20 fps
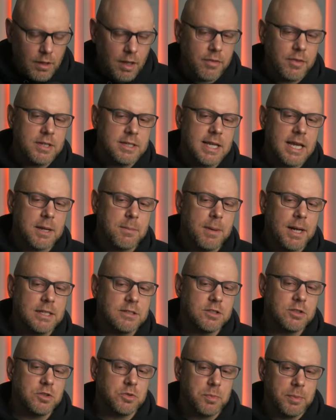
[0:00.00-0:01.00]
tech
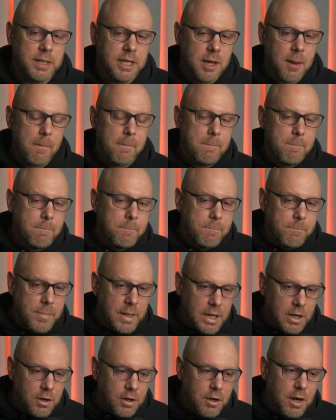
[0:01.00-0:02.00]
milestones, become
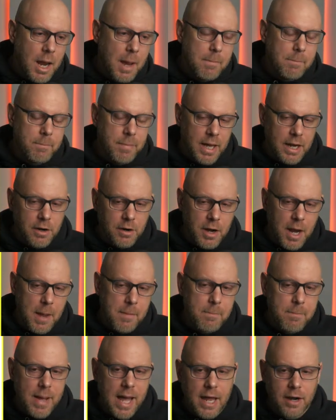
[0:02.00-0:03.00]
bigger and better
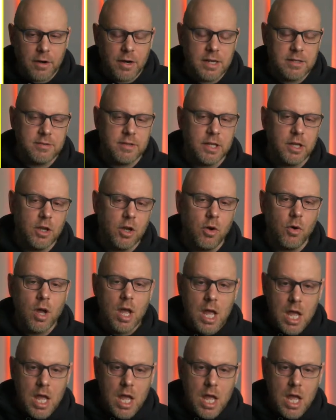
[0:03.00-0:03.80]
and badder as they go.